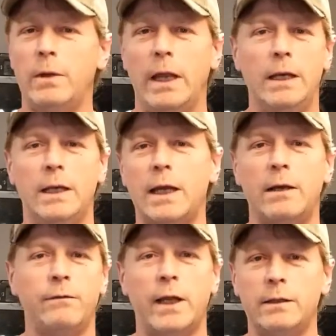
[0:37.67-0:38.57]
any
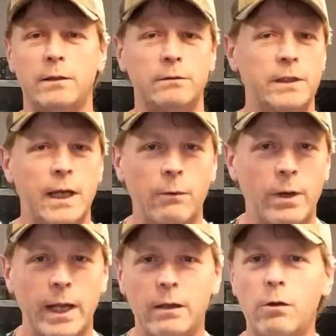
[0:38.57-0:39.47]
kind of like little
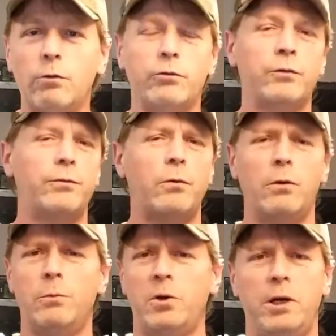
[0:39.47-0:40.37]
DIY enclosures
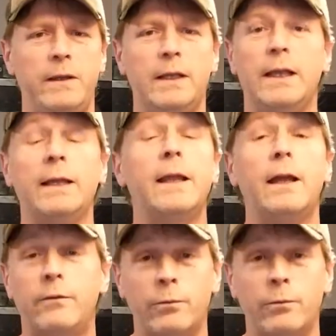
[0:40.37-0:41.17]
for them or anything like that.